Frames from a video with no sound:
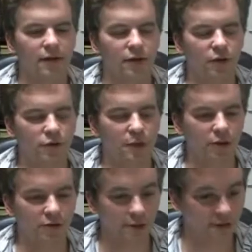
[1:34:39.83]
those
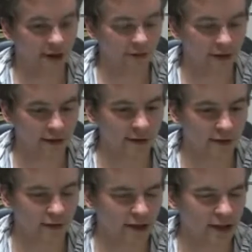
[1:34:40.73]
people's self-confidence in
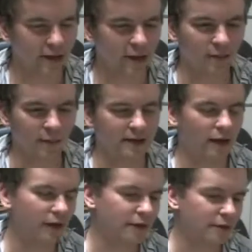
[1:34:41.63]
the Fight Club by
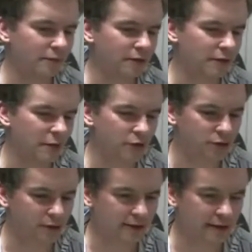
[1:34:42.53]
telling them that they were
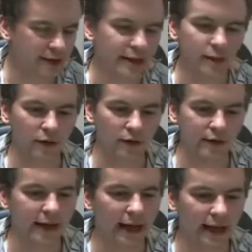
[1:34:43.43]
shit and that they were going
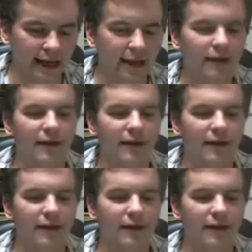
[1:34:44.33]
to die.